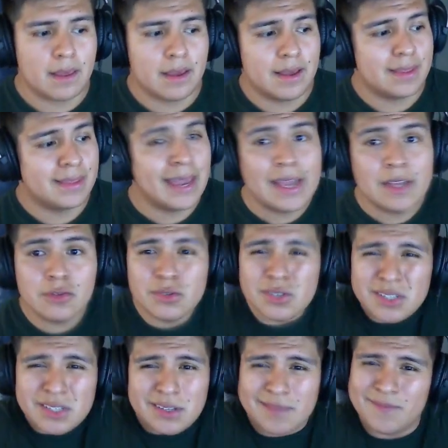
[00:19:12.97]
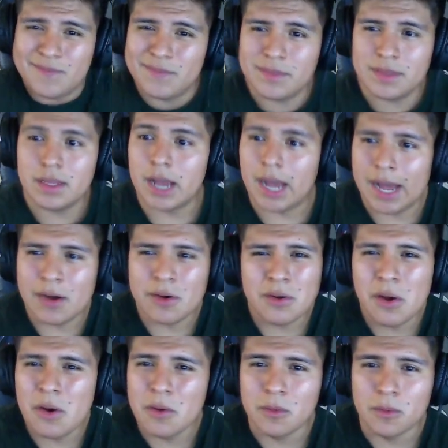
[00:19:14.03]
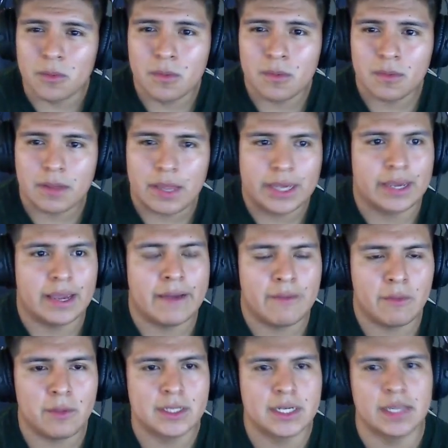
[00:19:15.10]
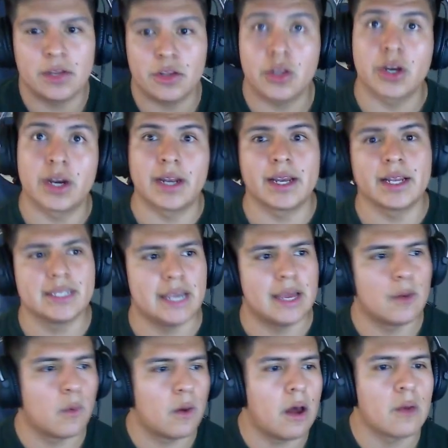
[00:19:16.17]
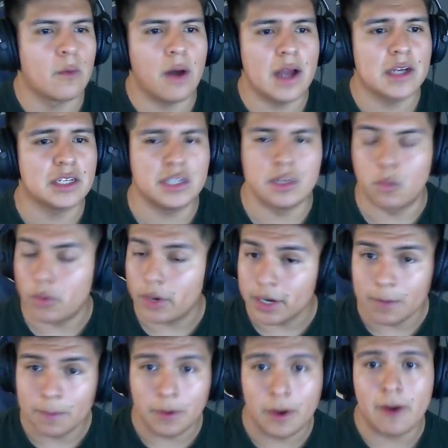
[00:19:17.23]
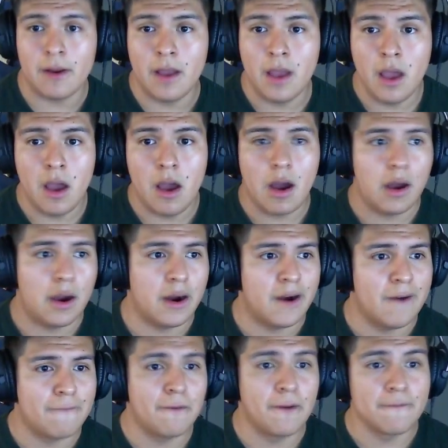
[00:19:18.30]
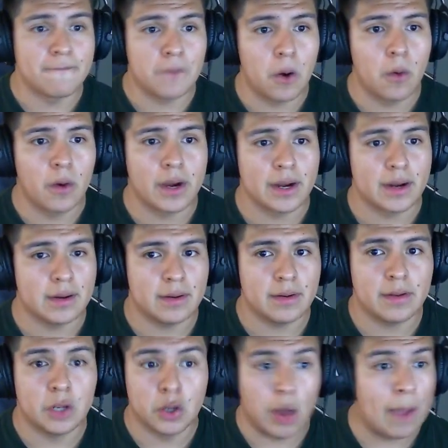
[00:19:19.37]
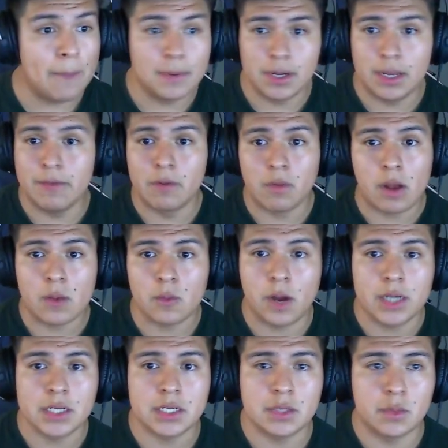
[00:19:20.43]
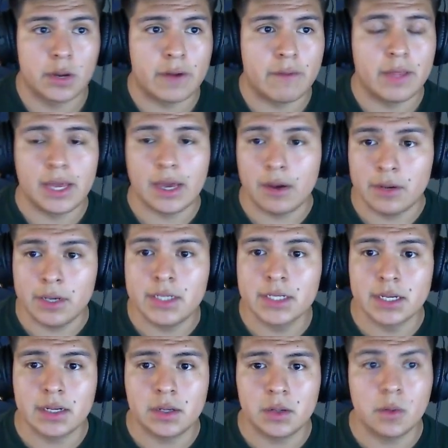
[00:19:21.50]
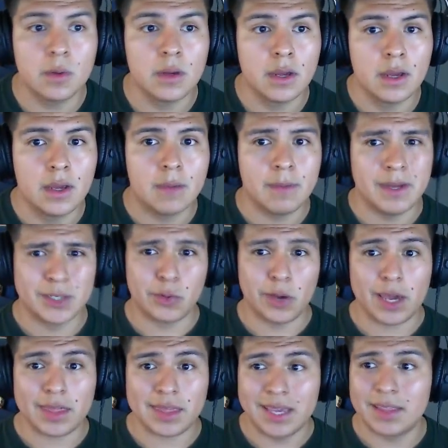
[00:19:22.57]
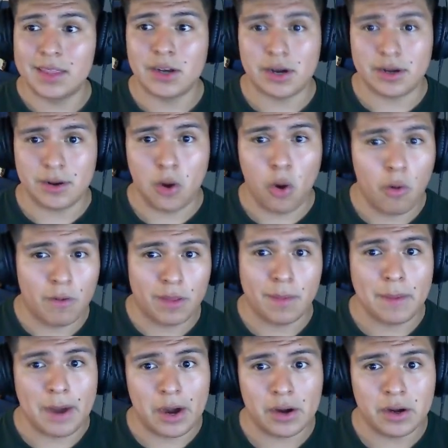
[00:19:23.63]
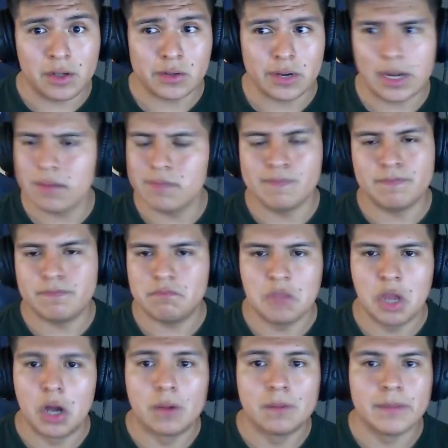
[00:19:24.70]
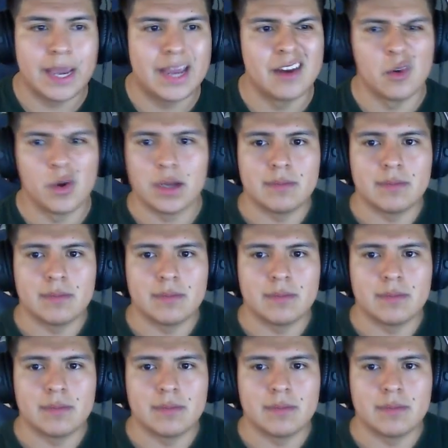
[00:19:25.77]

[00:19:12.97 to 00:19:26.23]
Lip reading: the Angels is, I don't know. Like everyone's saying that they're gonna contend. Ron Washington, we're gonna put our foot forward, and I believe in Ron Washington, whatever the hell he's gonna do. But do I think they're over the Mariners right now? No, ain't no way.